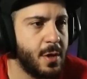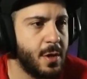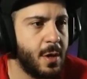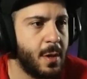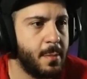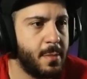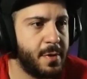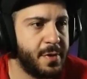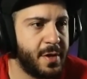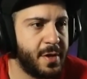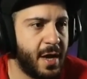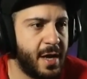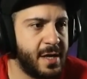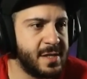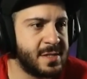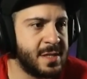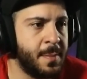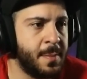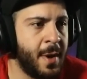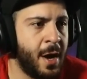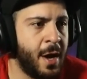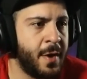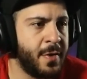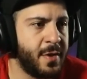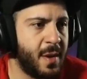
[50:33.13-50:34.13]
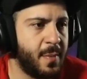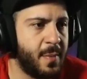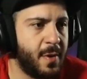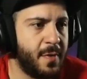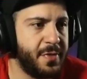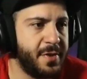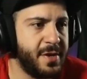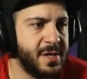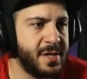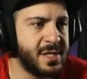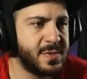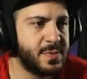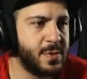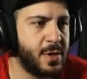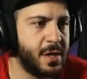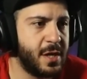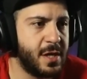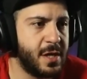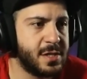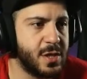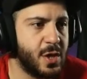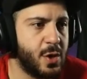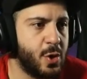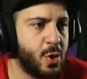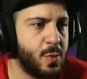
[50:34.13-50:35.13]
but then I somehow ended up on this one.
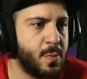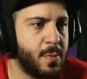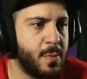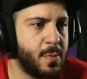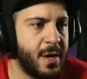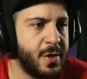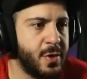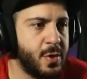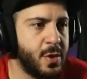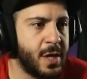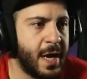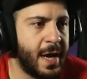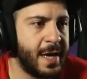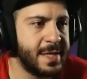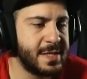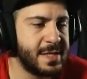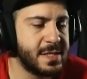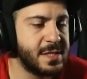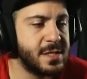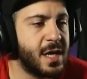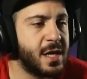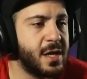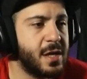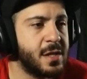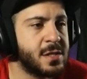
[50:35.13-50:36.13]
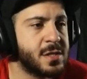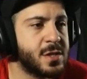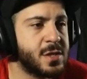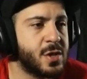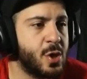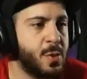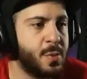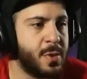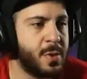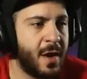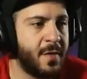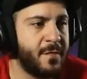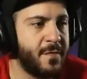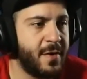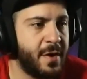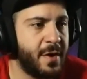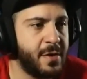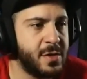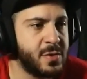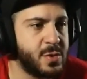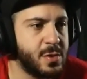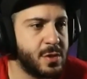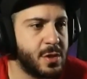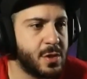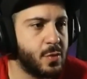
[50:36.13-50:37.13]
It's owned by you guys. It's not in scope, but I found
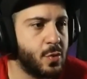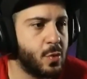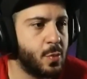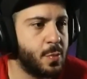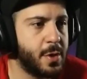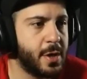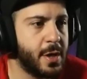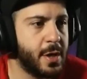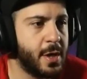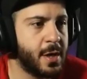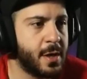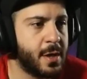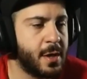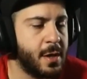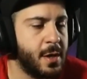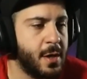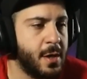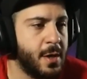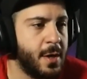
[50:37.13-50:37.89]
this really cool bug.